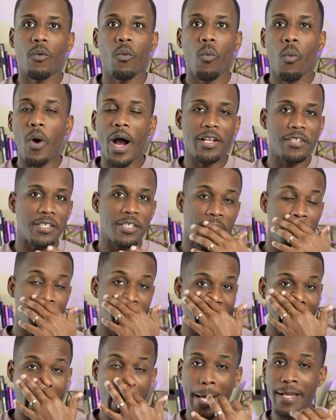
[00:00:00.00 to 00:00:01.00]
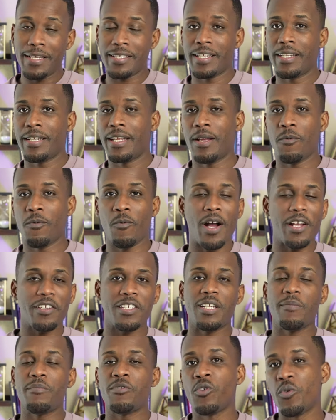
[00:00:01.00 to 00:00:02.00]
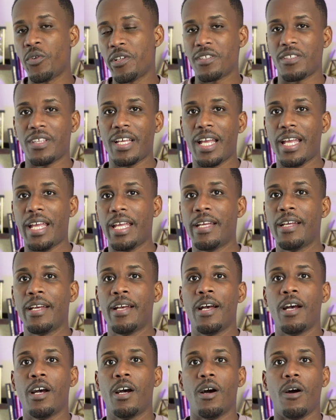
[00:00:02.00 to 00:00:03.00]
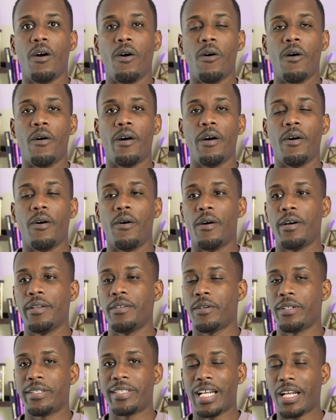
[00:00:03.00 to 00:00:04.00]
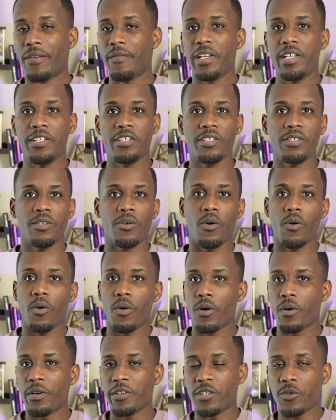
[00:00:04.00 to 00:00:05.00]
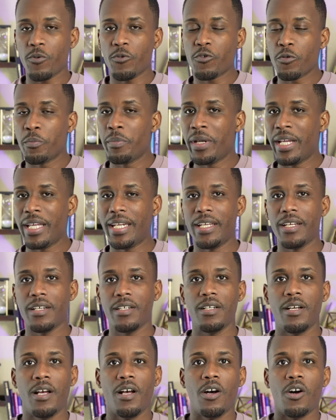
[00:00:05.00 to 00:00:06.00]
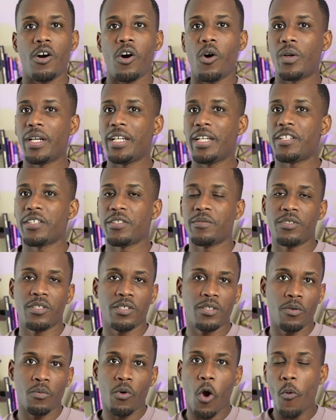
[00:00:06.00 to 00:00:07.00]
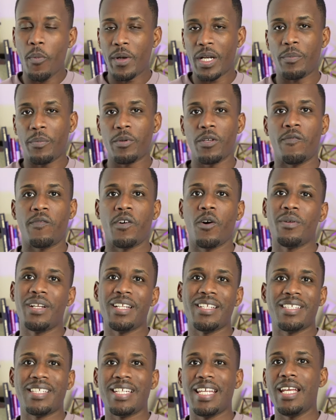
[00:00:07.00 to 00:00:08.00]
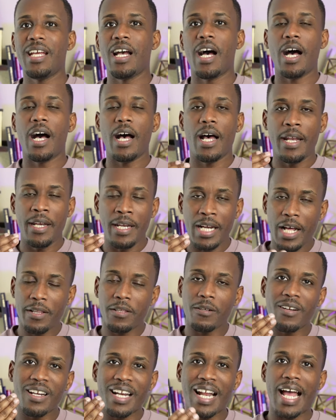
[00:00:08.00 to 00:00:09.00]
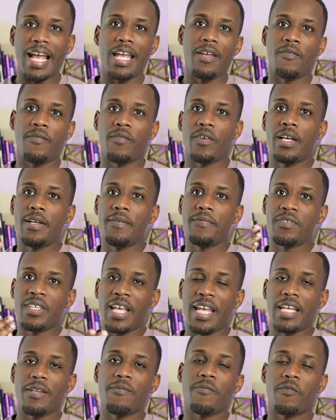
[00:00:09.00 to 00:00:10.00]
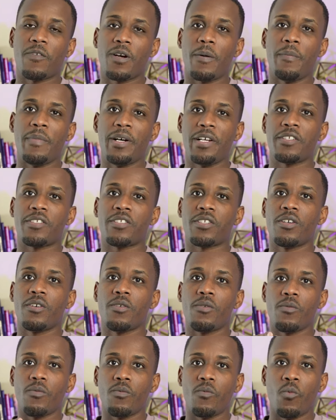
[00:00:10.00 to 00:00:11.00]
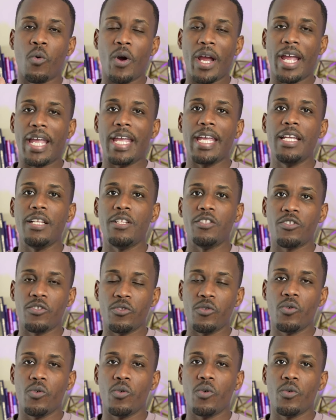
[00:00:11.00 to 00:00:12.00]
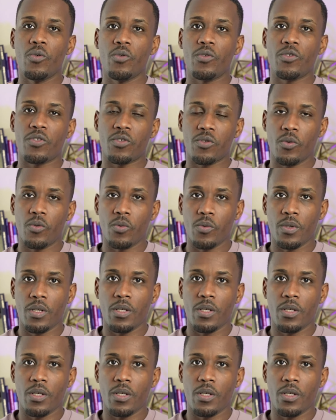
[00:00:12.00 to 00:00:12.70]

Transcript: watching him dance and, and watching him do his thing on, on, on television or, on social media, only to, to open up your phone and see another life taken from us way too soon.